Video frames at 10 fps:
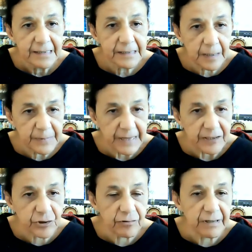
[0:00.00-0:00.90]

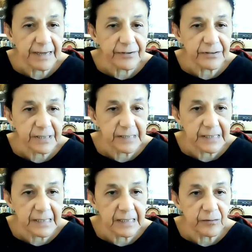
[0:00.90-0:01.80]
subnational levels and
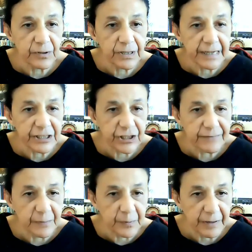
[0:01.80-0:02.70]
see where
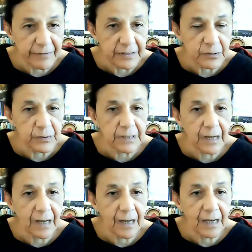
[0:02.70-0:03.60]
HIV prevalence was
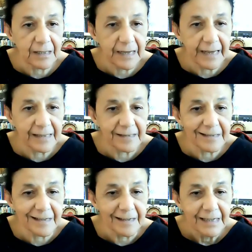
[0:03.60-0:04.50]
high,
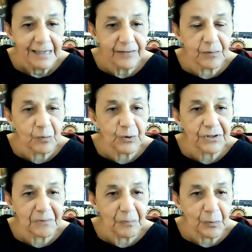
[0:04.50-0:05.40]
and even
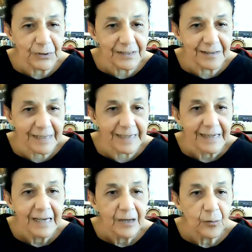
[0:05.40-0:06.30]
more importantly,